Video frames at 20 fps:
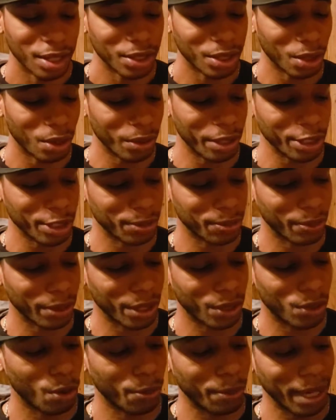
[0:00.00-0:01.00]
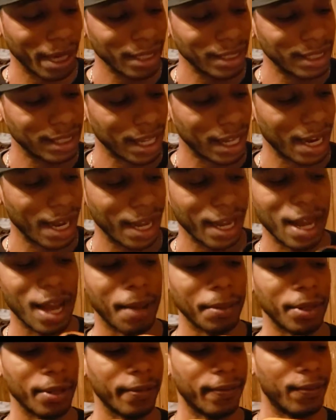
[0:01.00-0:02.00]
So this is cool, but instead I
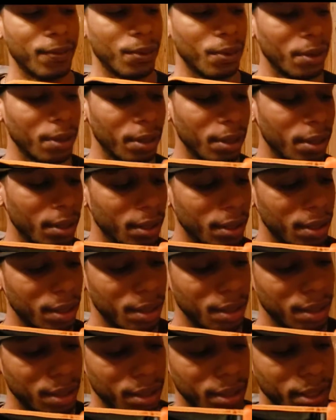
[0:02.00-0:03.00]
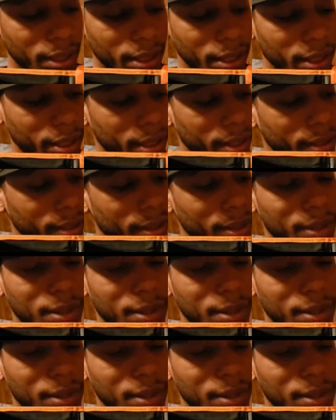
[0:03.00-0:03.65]
opted for the